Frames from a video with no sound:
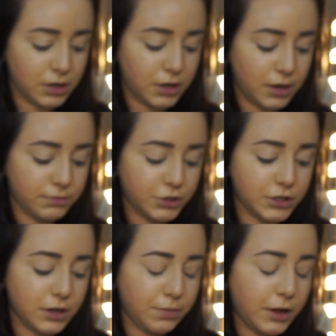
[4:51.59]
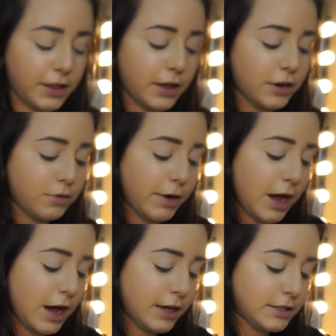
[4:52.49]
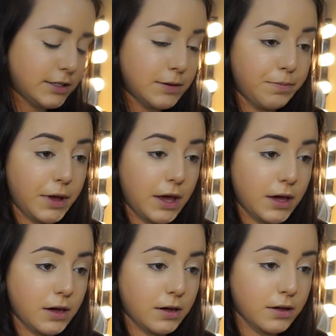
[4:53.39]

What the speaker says: And I'm just going to apply that under my eyes to bake